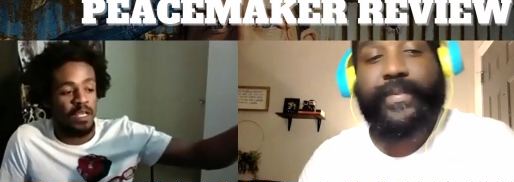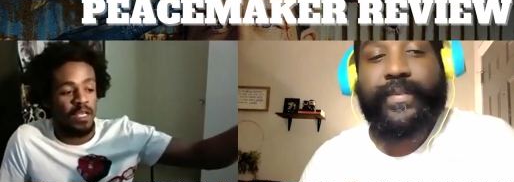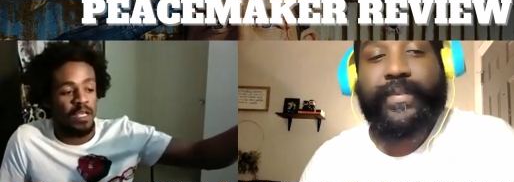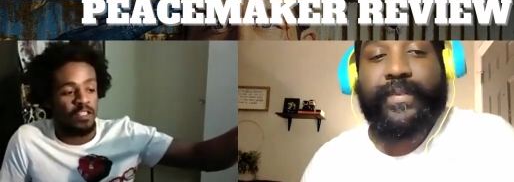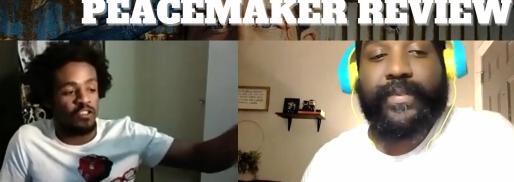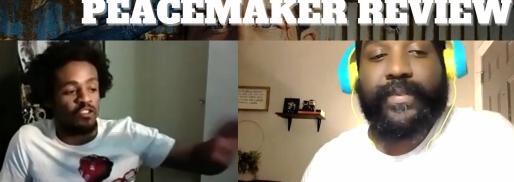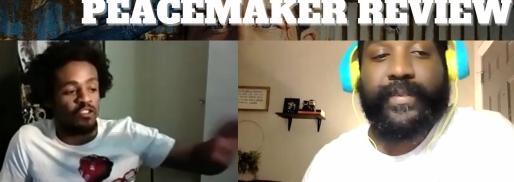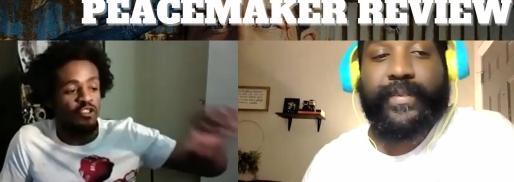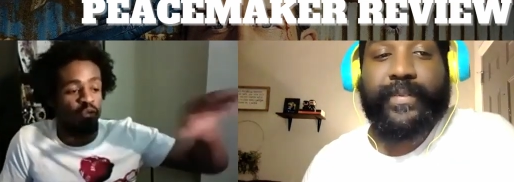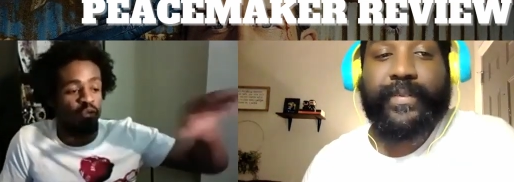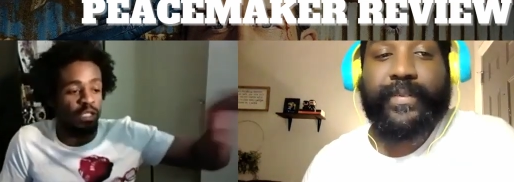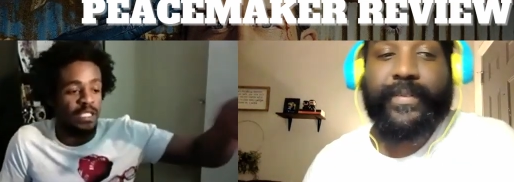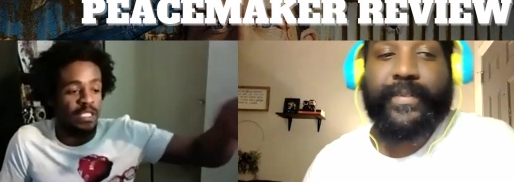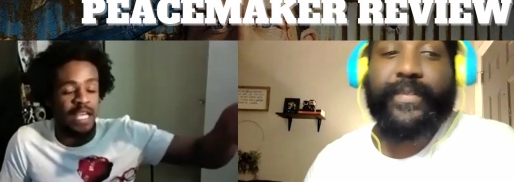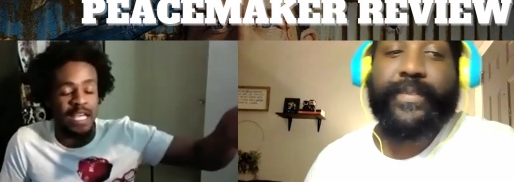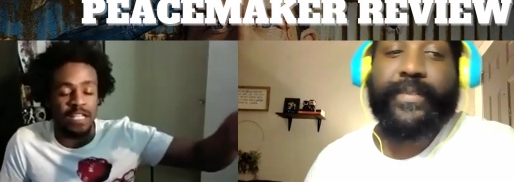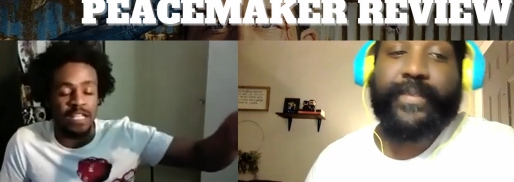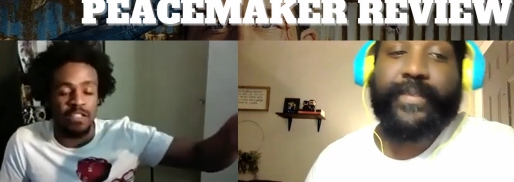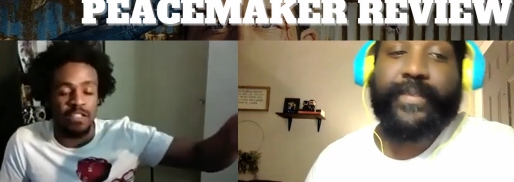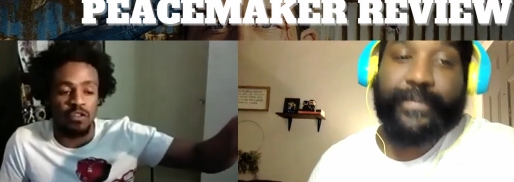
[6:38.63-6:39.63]

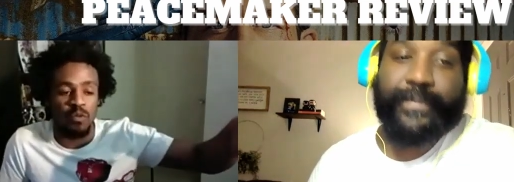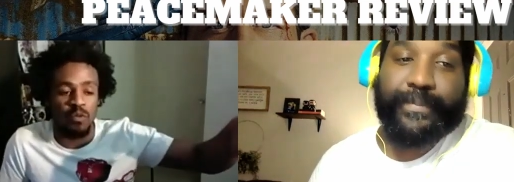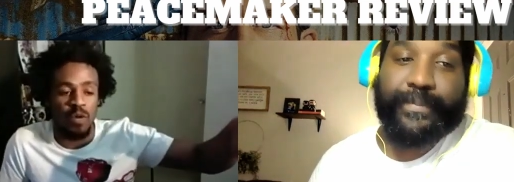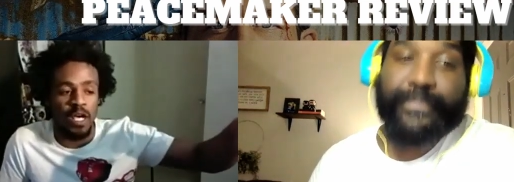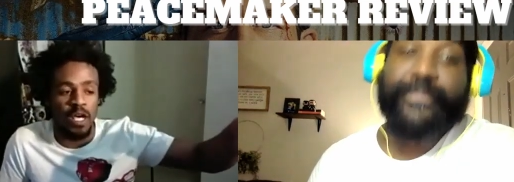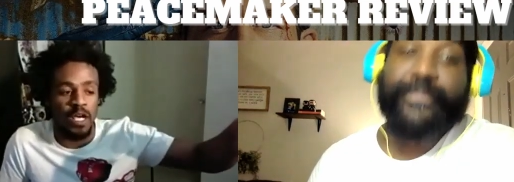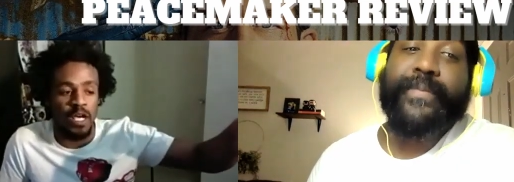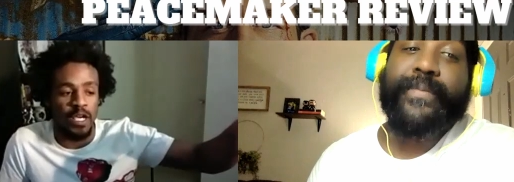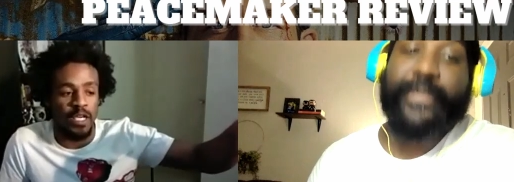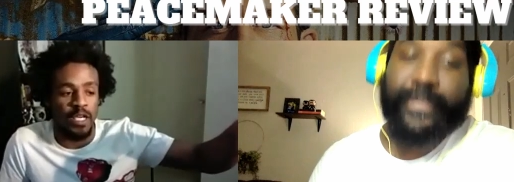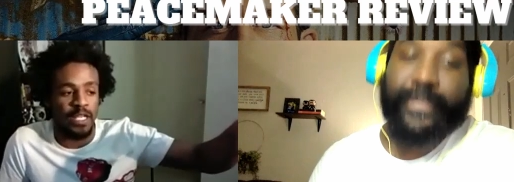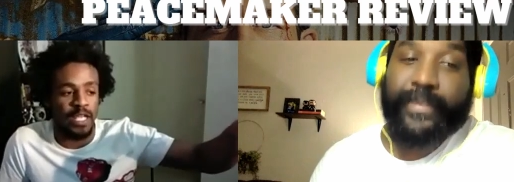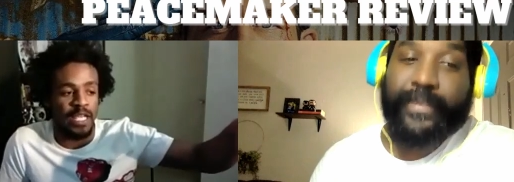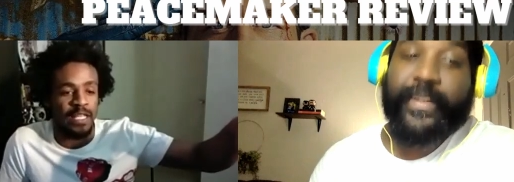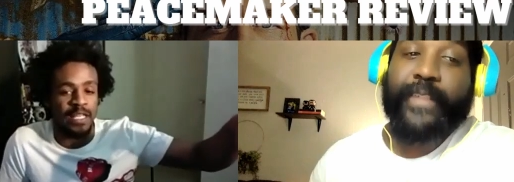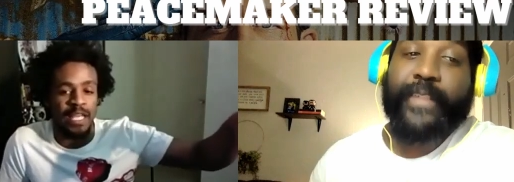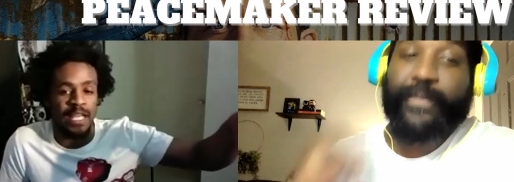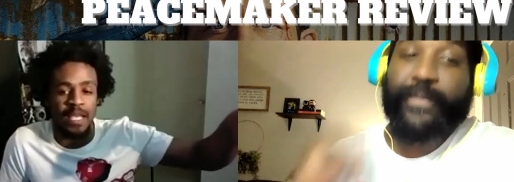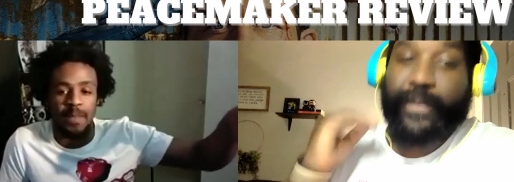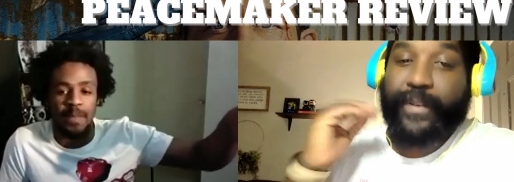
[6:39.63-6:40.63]
Speaker 1: Suicide Squad
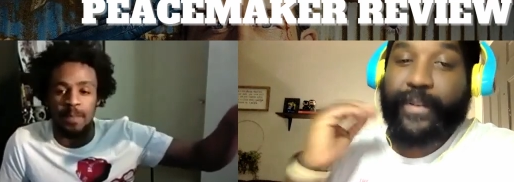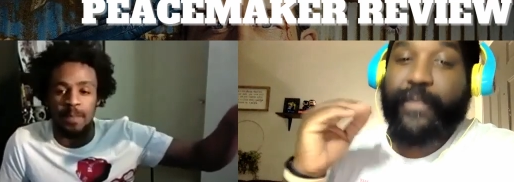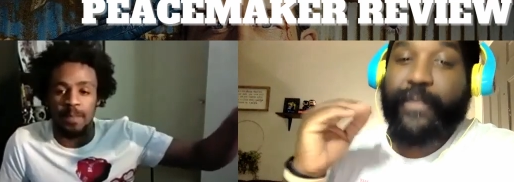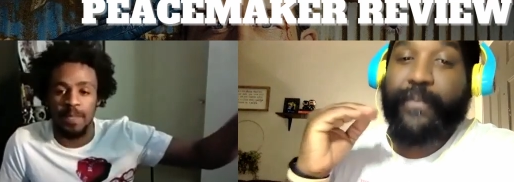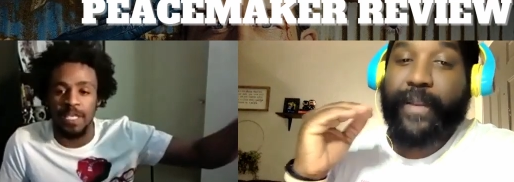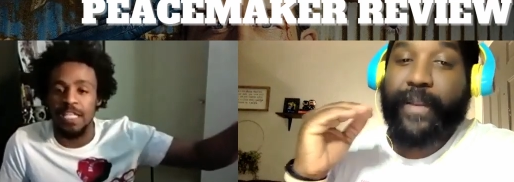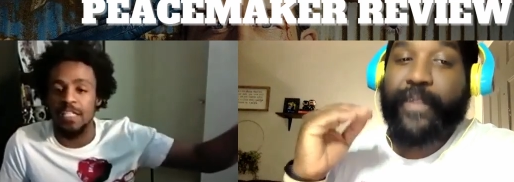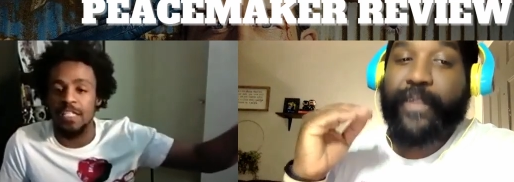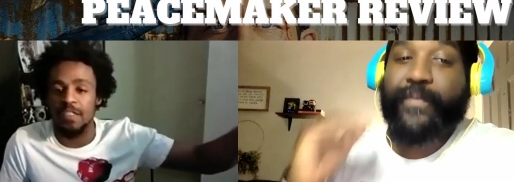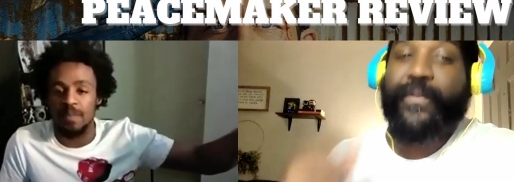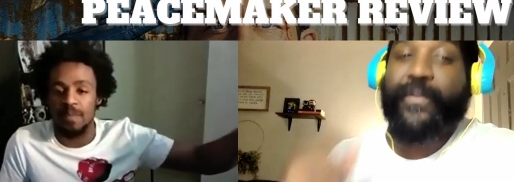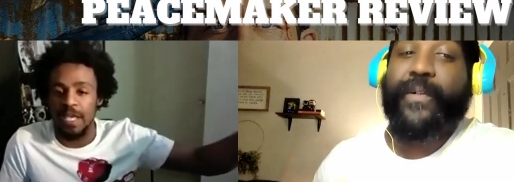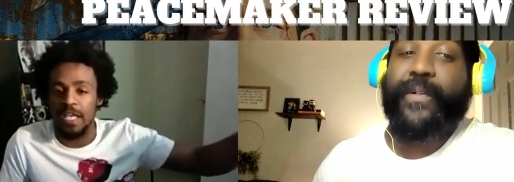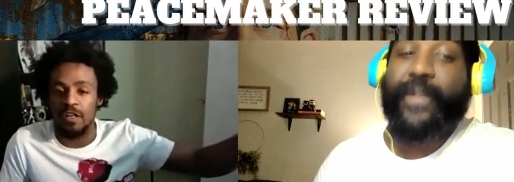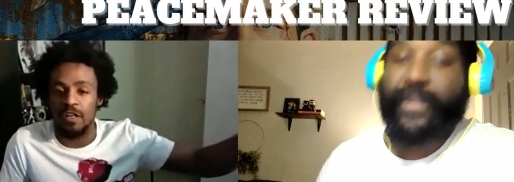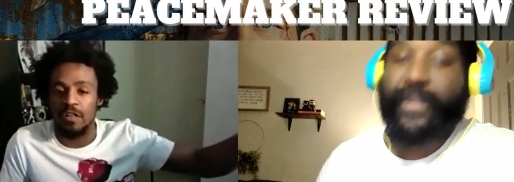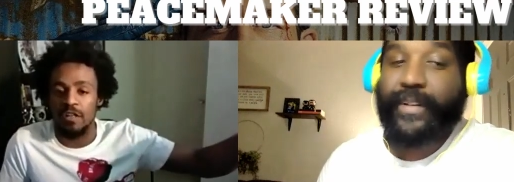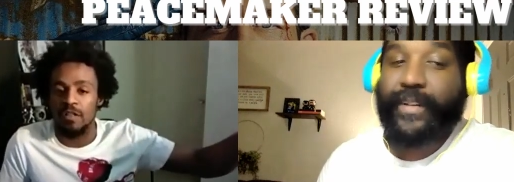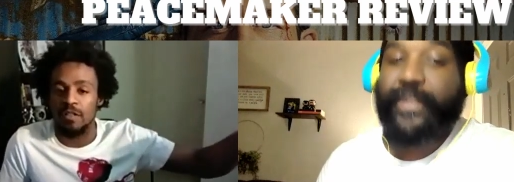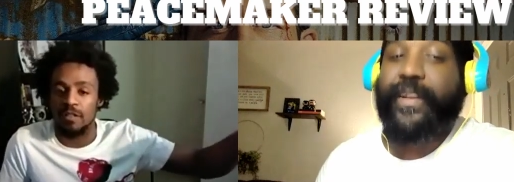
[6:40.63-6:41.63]
and like
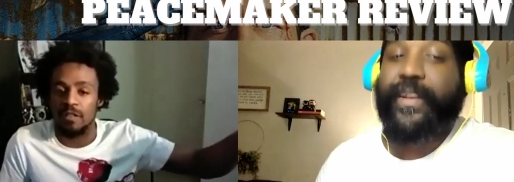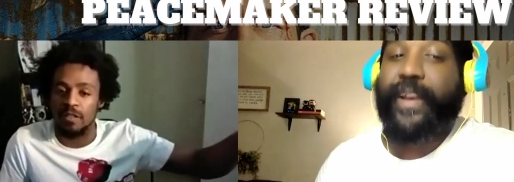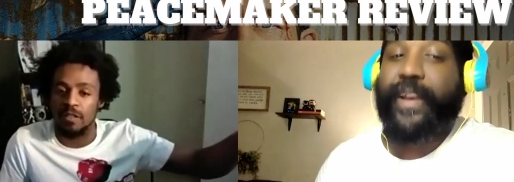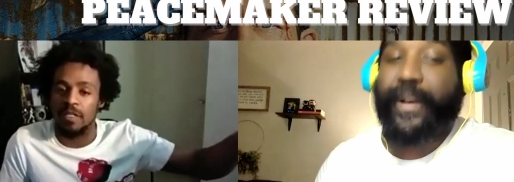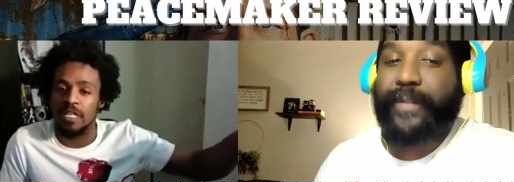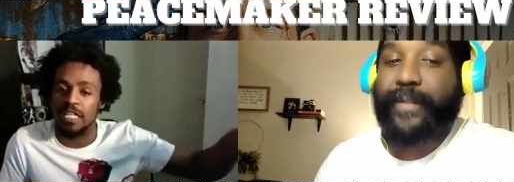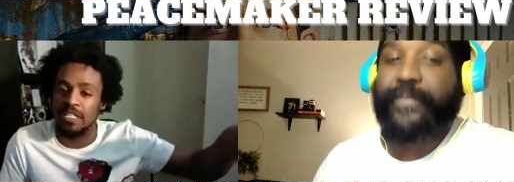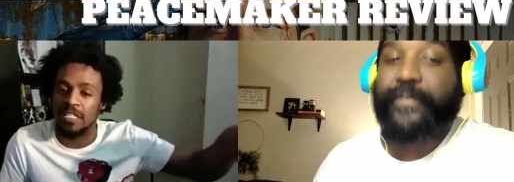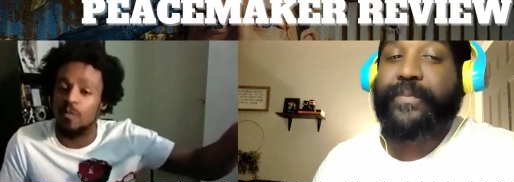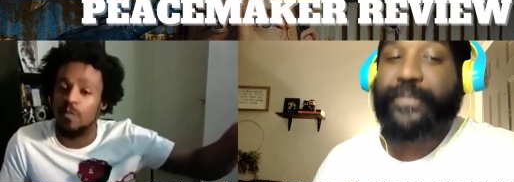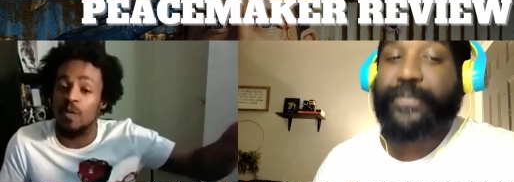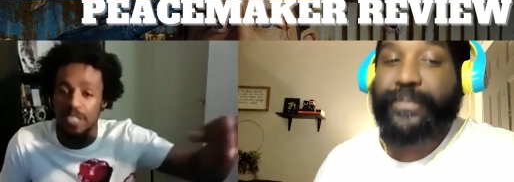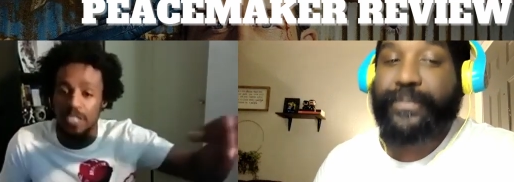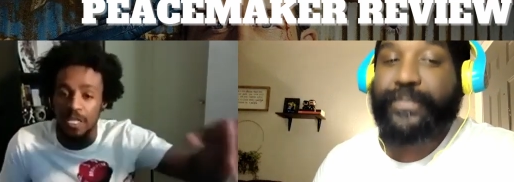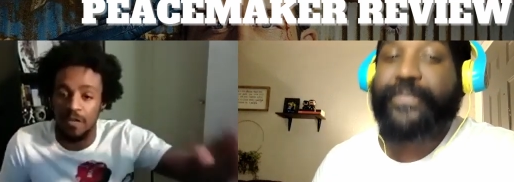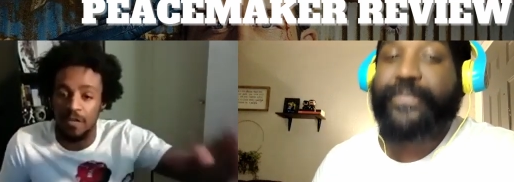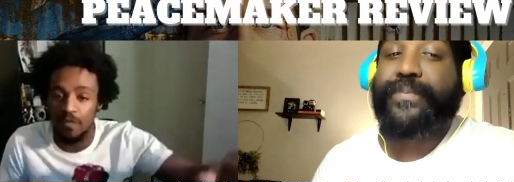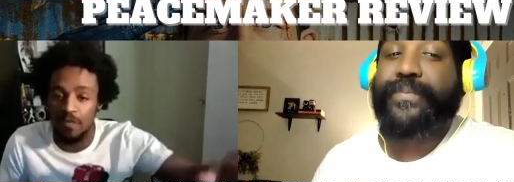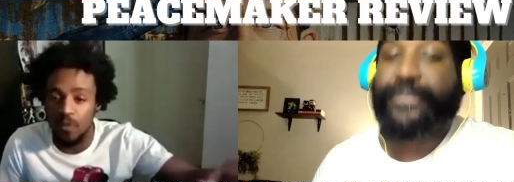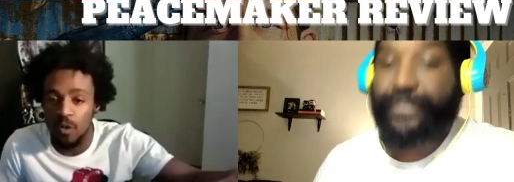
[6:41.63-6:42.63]
Peacemaker yeah. is what
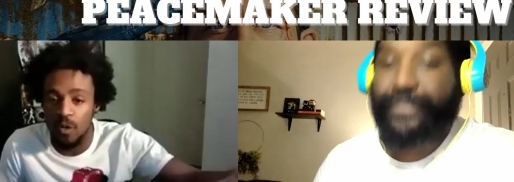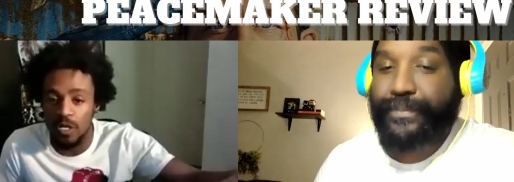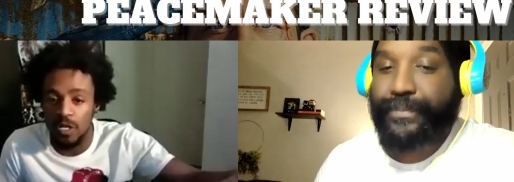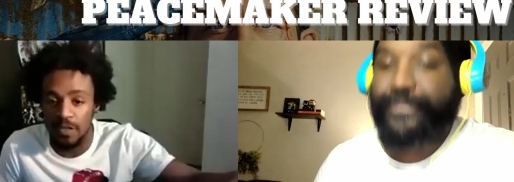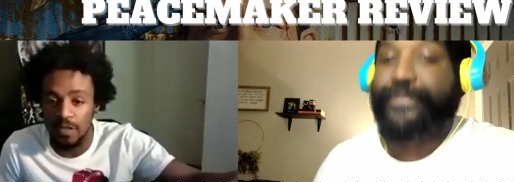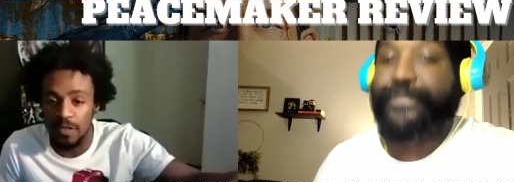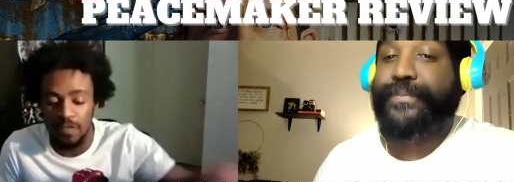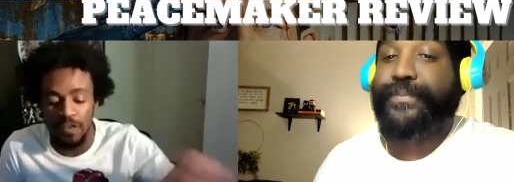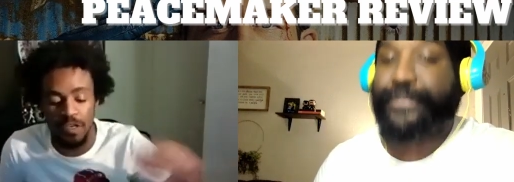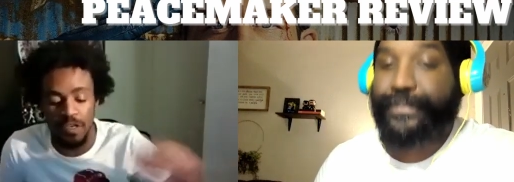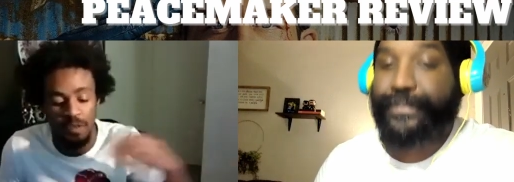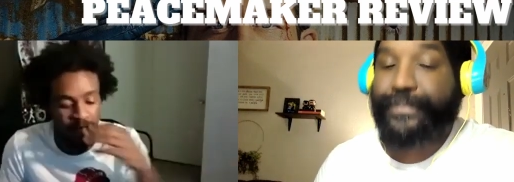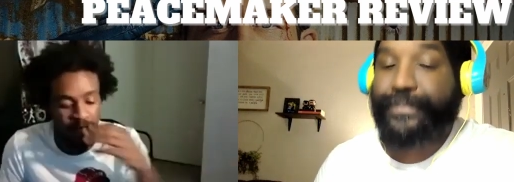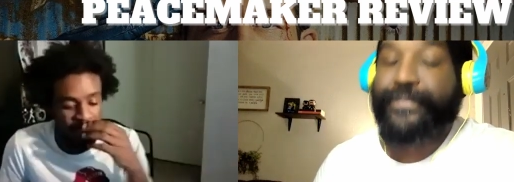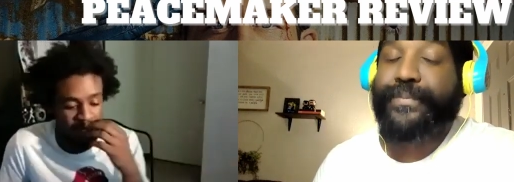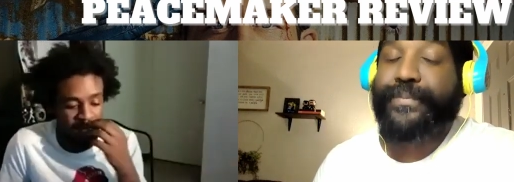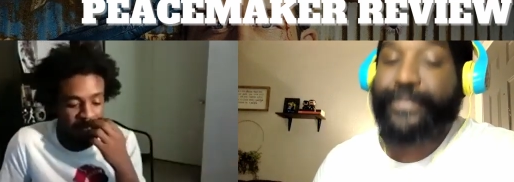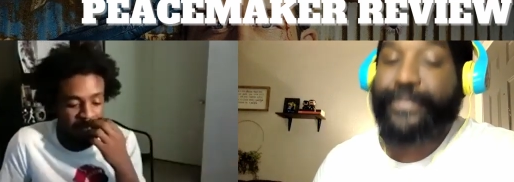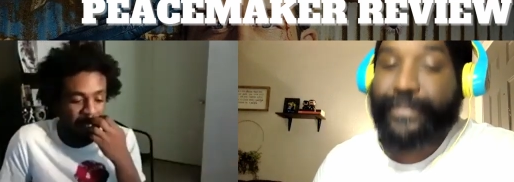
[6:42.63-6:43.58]
they're for. You feel mm-hmm. me?